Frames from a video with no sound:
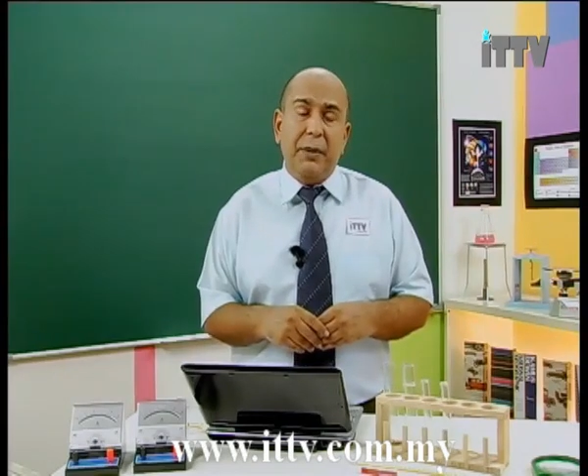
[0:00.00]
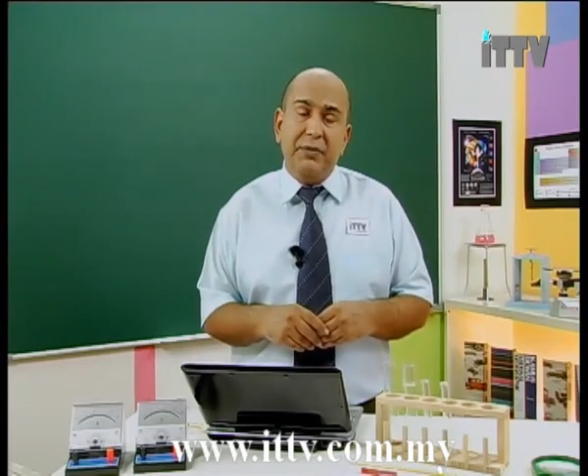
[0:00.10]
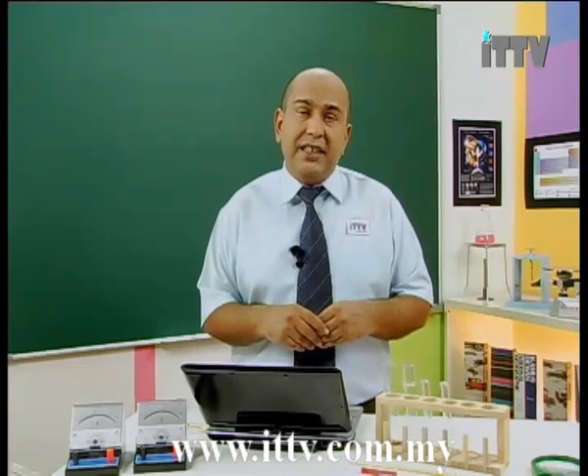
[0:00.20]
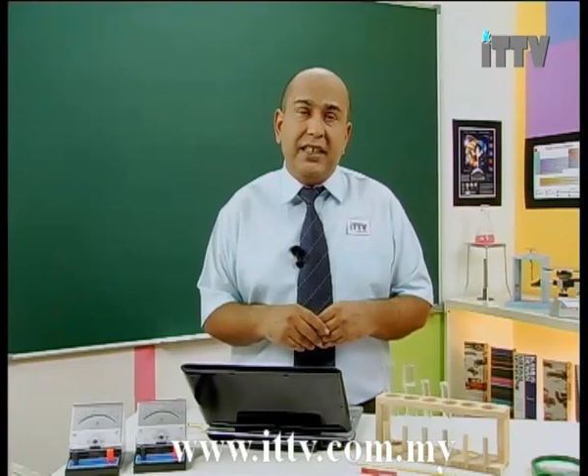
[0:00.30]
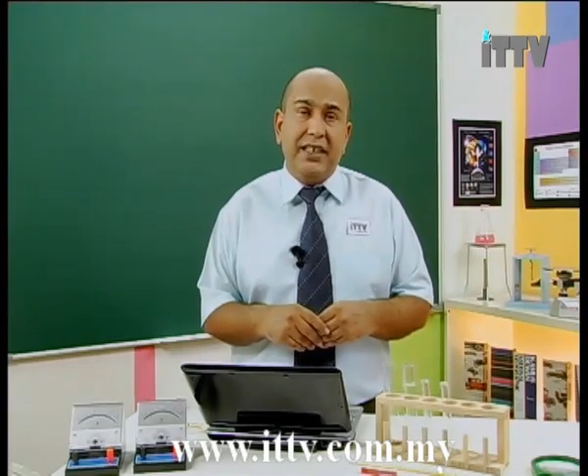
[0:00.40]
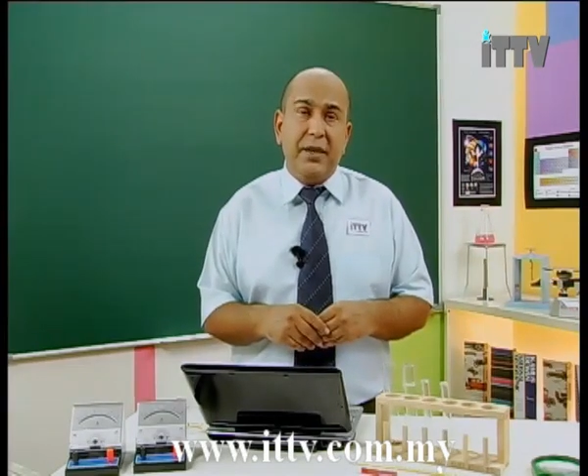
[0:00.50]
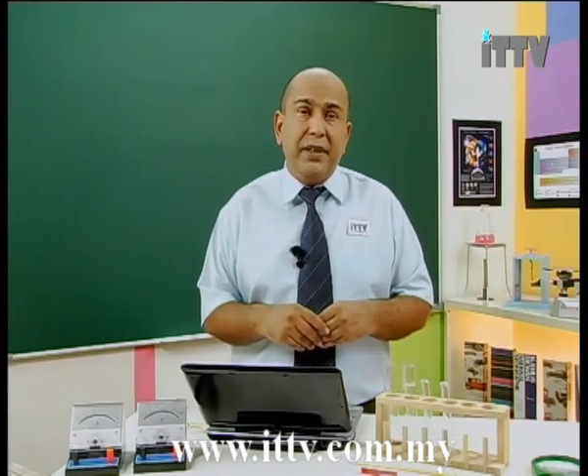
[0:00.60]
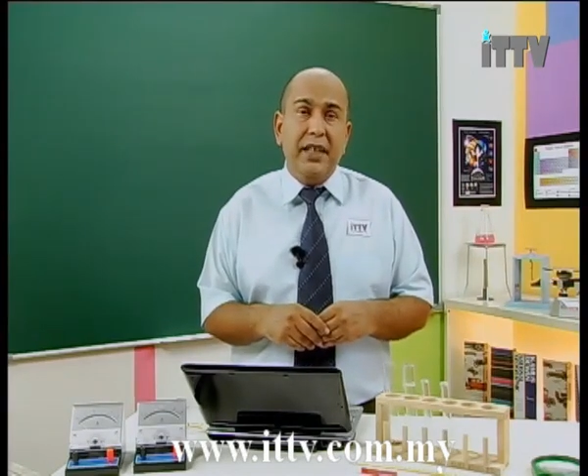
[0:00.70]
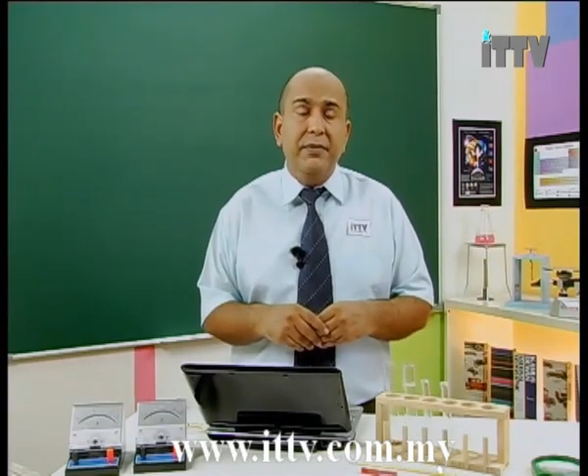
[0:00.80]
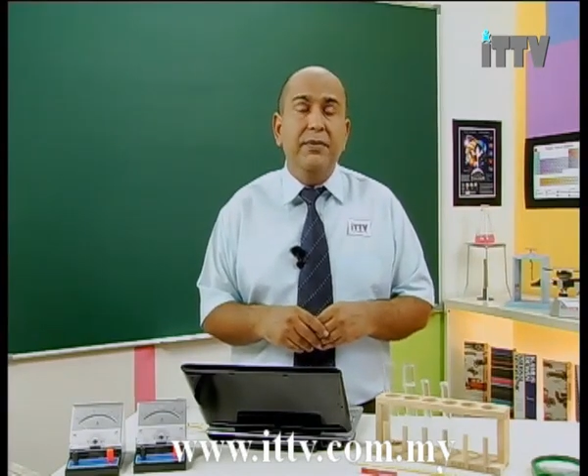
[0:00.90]
upset
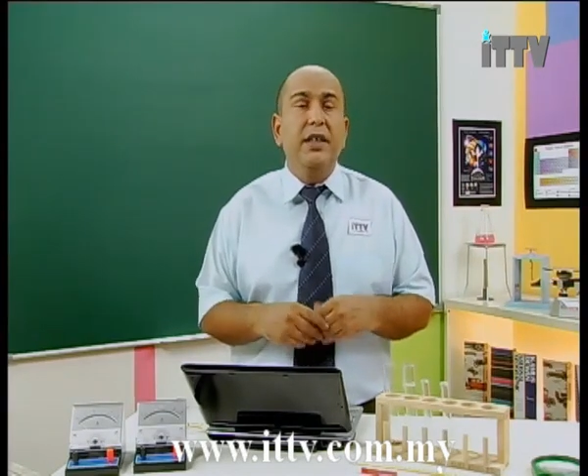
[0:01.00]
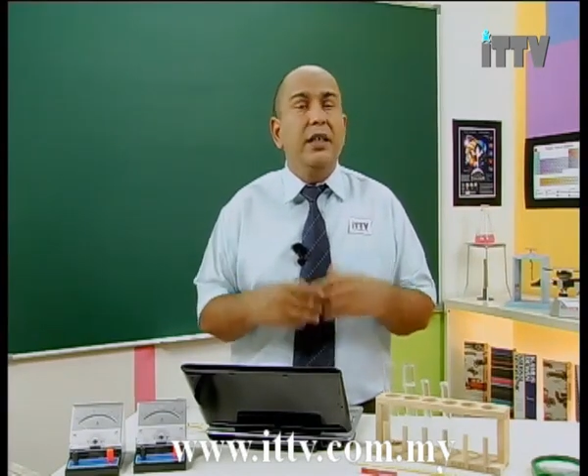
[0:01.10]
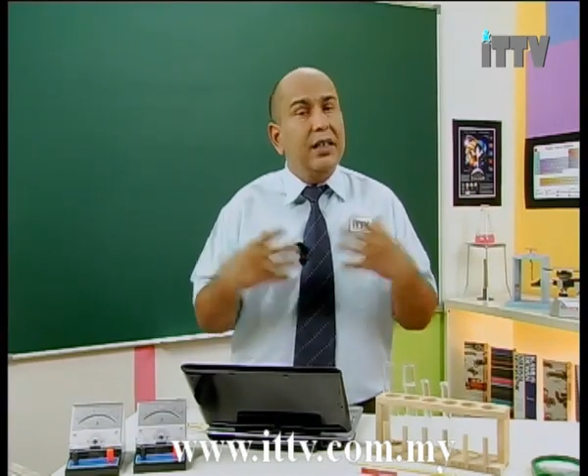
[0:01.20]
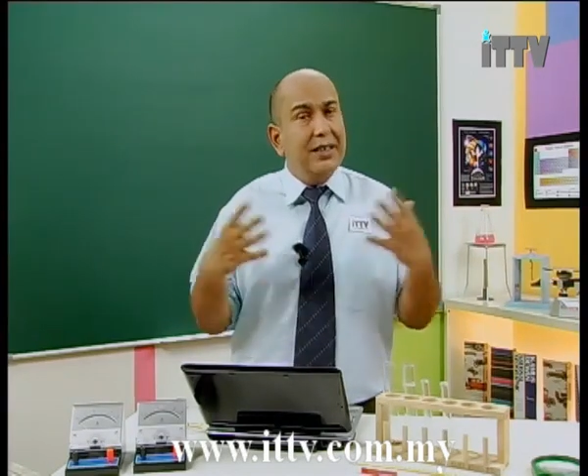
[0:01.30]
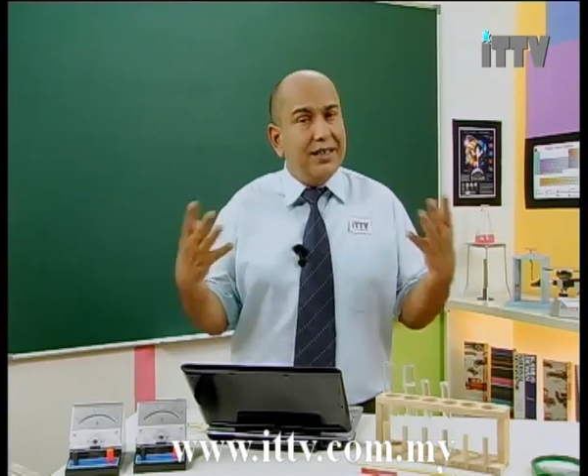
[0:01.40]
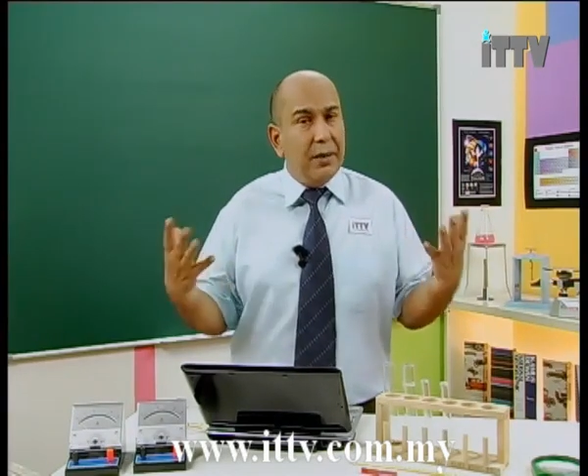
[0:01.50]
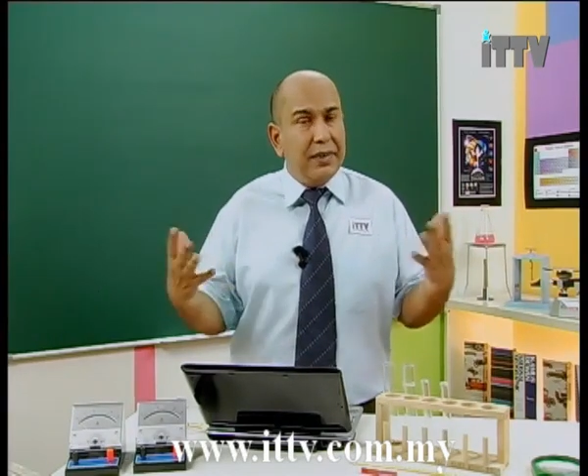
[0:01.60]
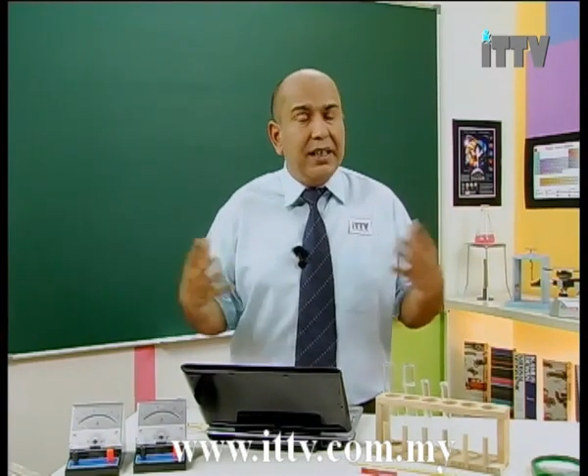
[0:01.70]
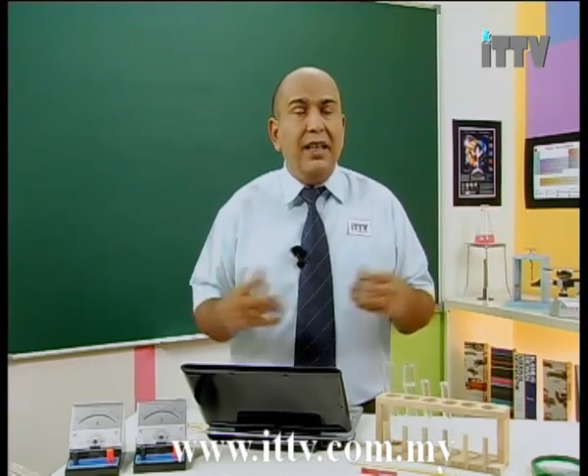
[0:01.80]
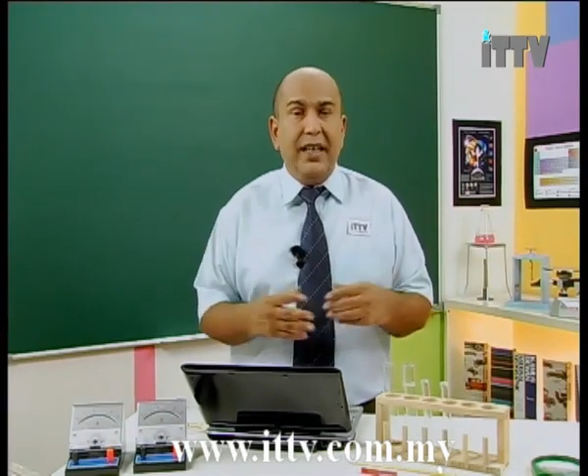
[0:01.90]
tummy,
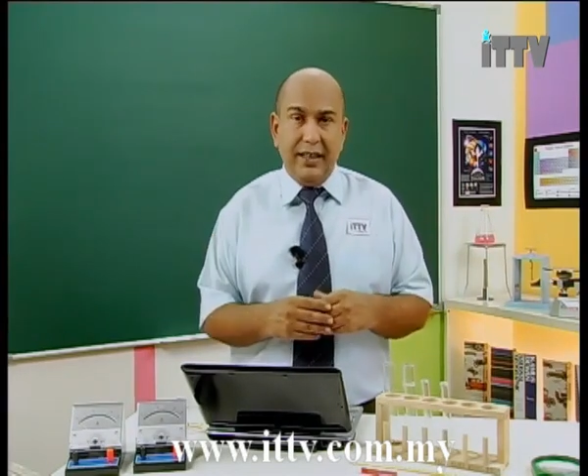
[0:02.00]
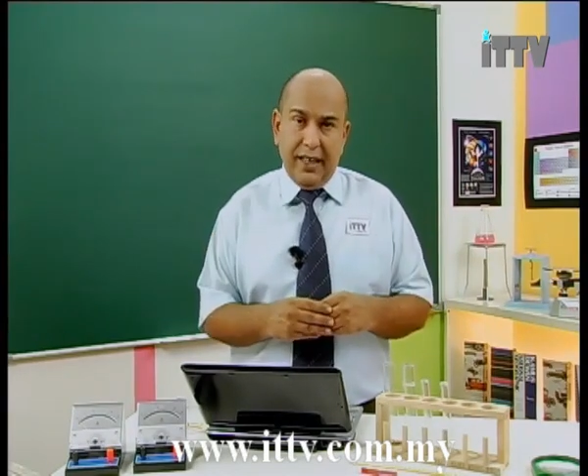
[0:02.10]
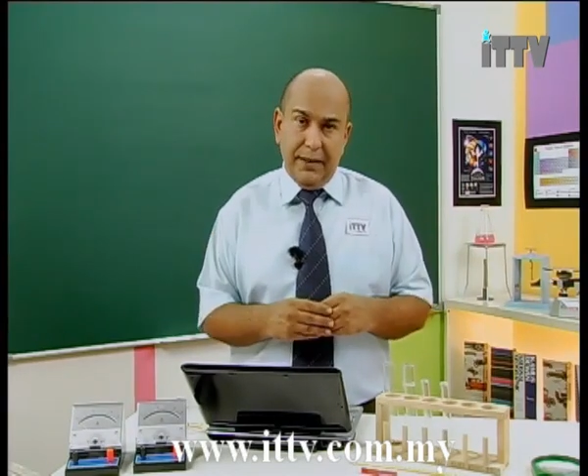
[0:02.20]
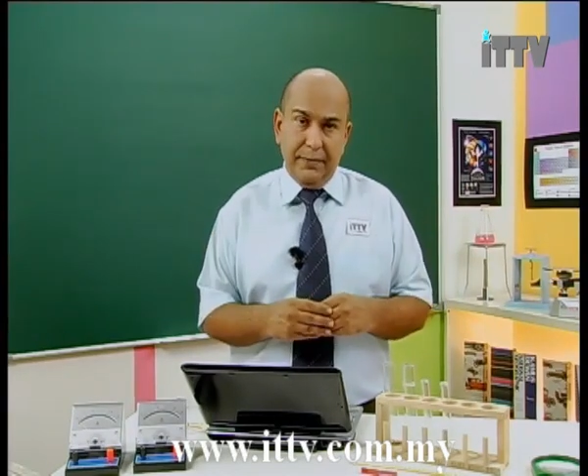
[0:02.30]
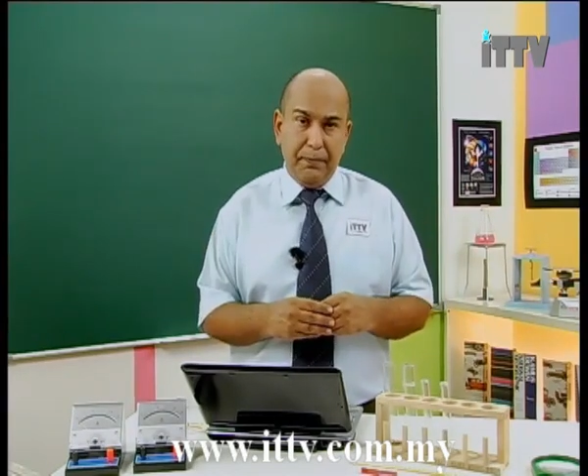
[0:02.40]
something like that.